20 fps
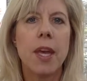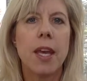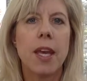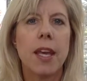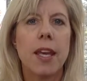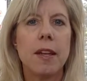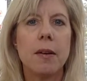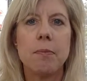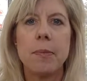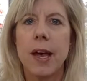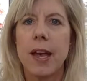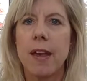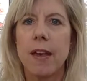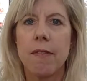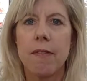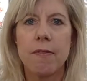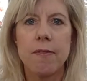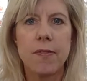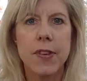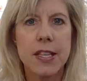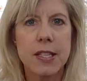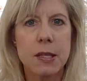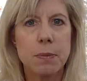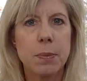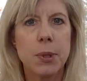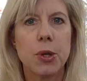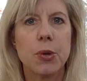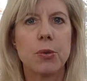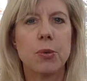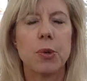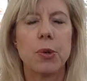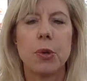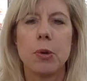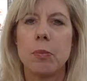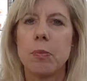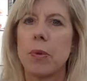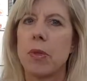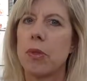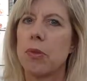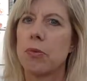in my Facebook
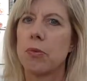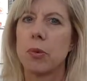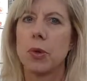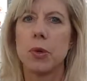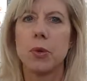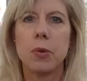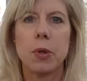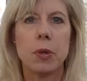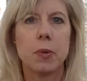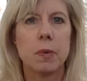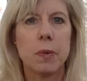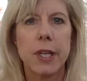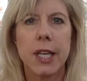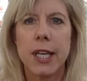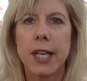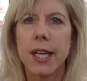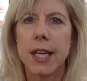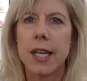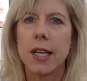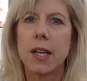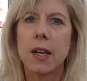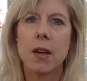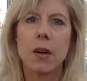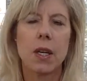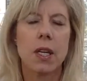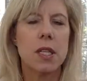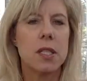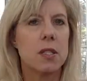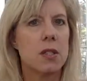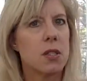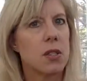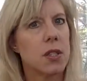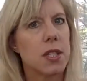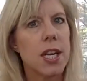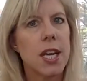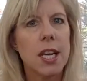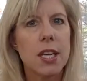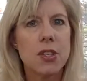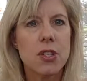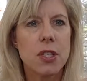group, through a reading, a
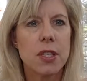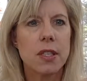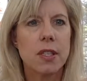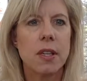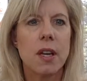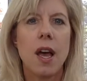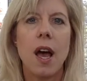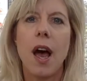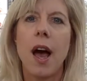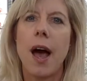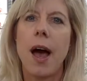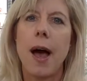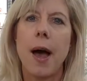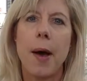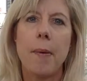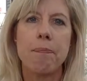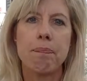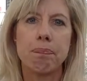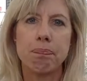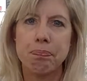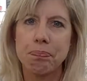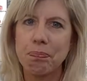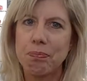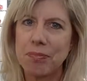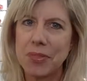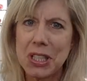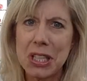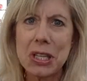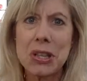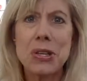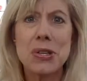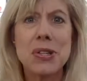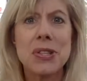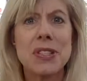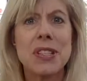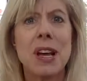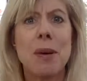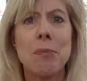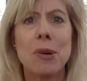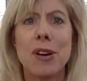consultation. There's
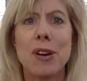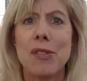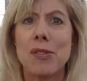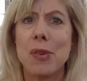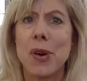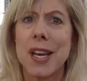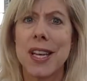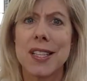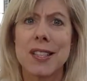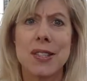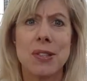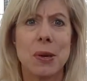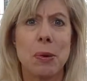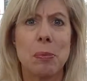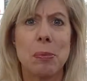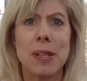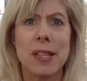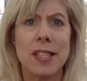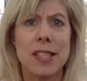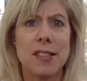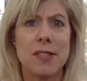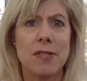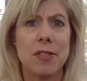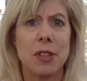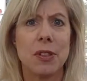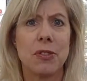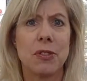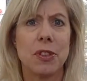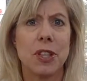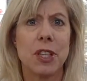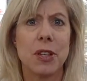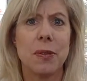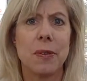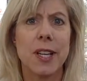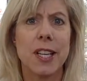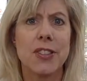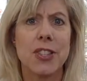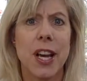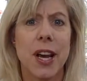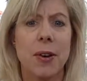a number of ways, so please feel free to
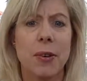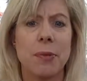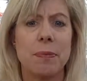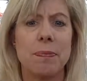reach out.